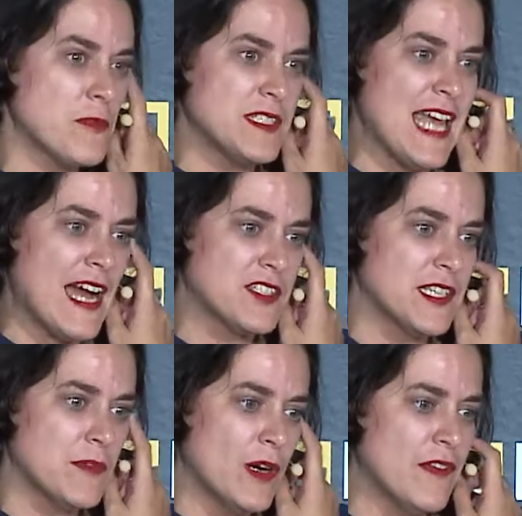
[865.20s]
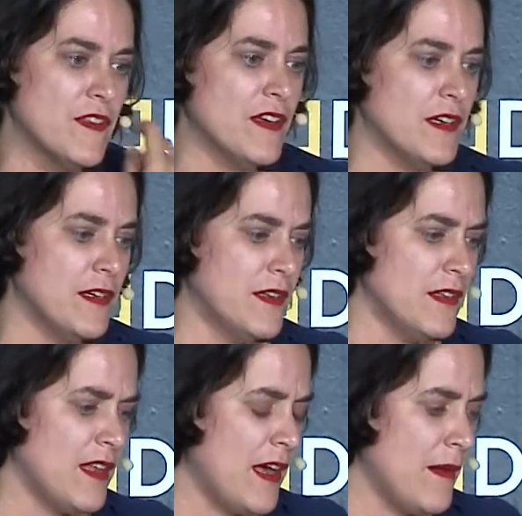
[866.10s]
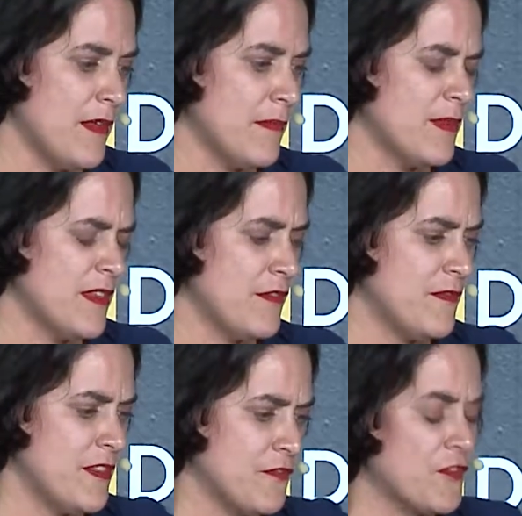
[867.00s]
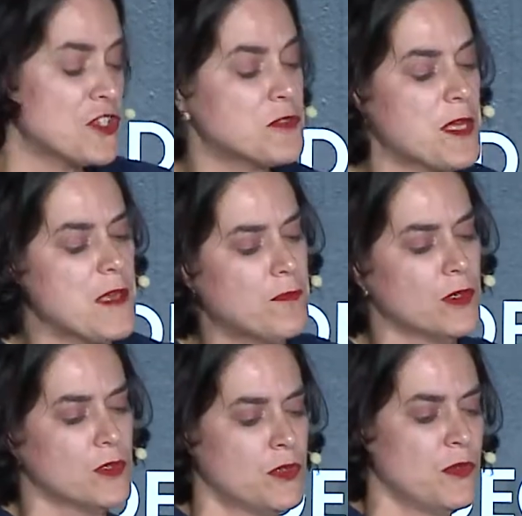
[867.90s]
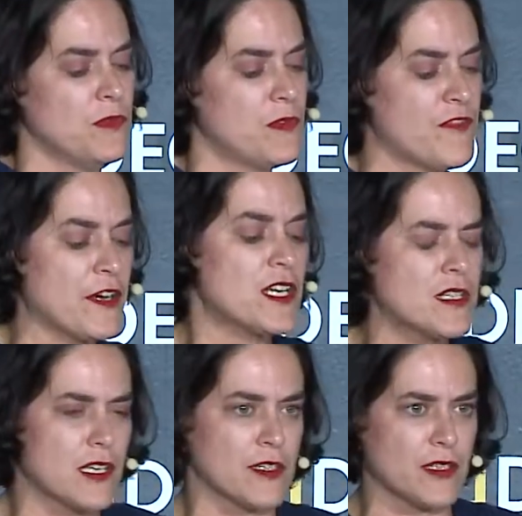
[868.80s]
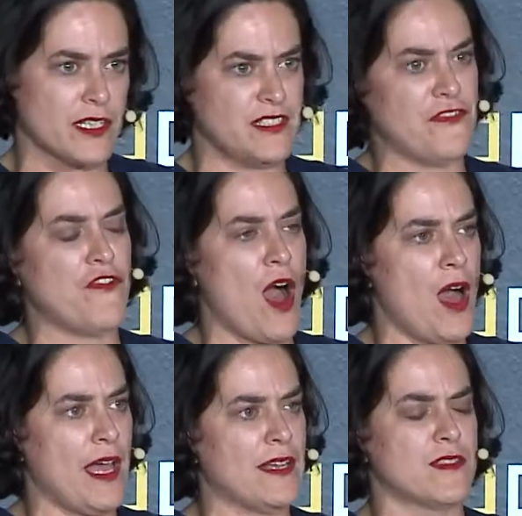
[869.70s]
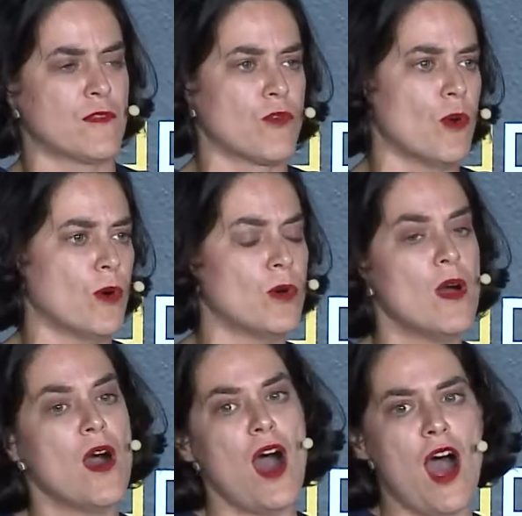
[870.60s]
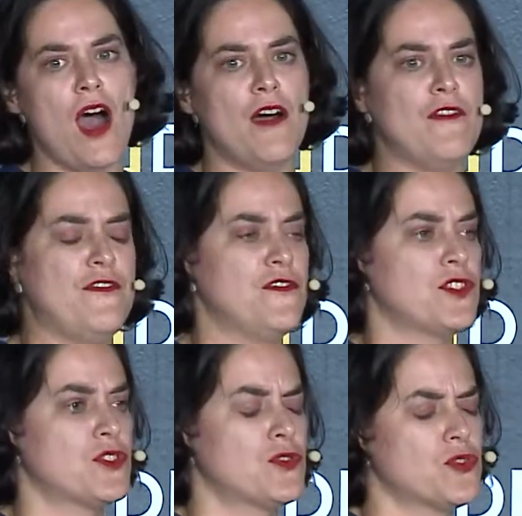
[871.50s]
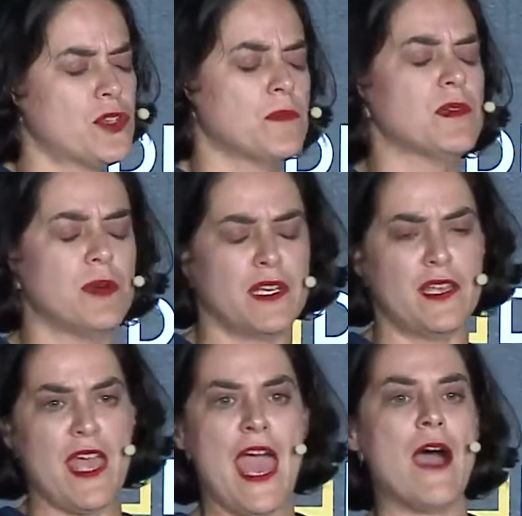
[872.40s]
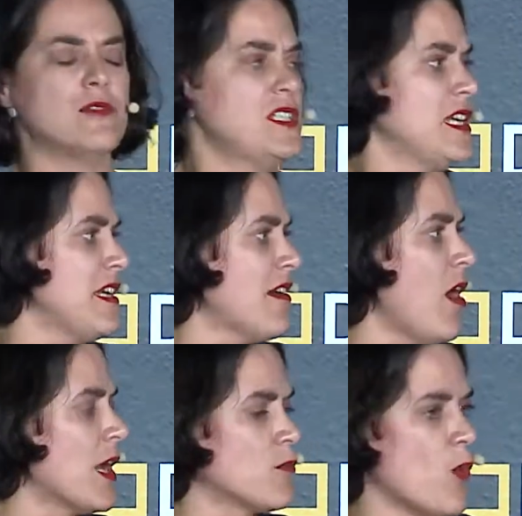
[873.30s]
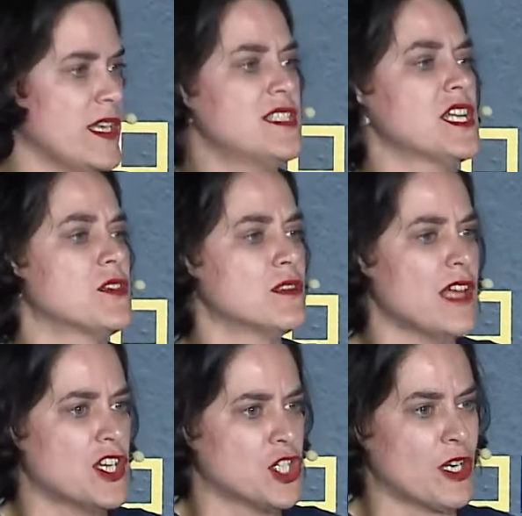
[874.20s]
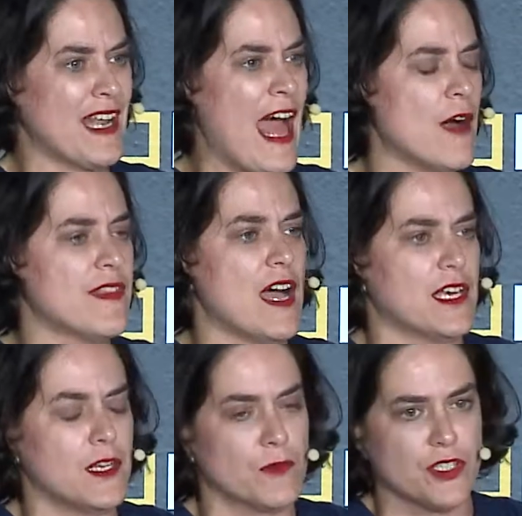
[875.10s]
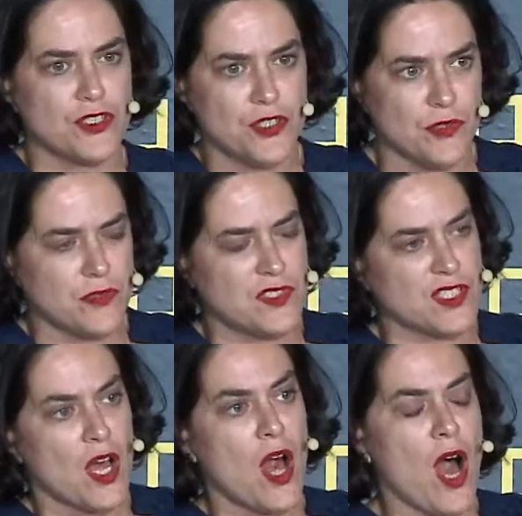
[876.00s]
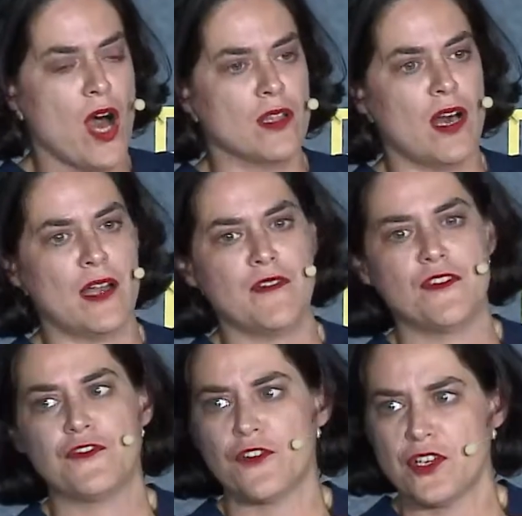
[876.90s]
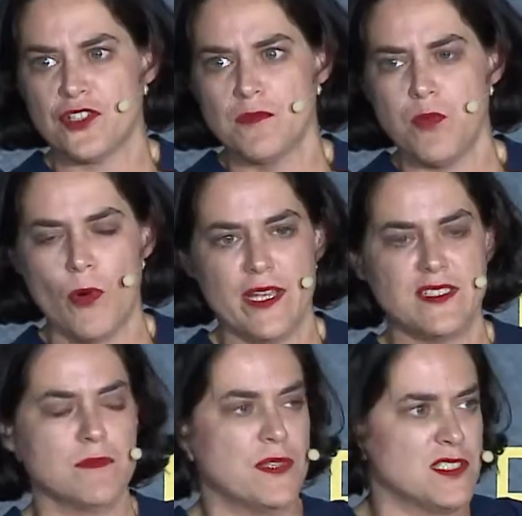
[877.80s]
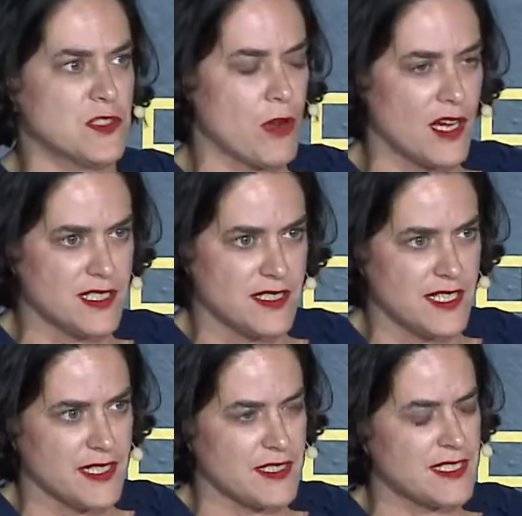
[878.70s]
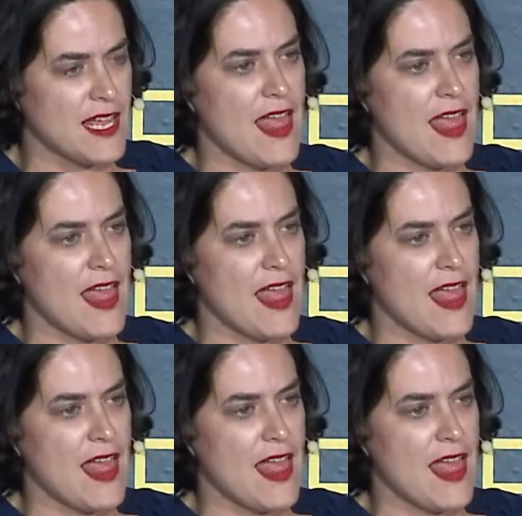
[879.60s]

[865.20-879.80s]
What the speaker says: was actually one of the first people who very clearly defined the role of triple book accounting on one single ledger and how that can reduce a lot of the friction points in business processes.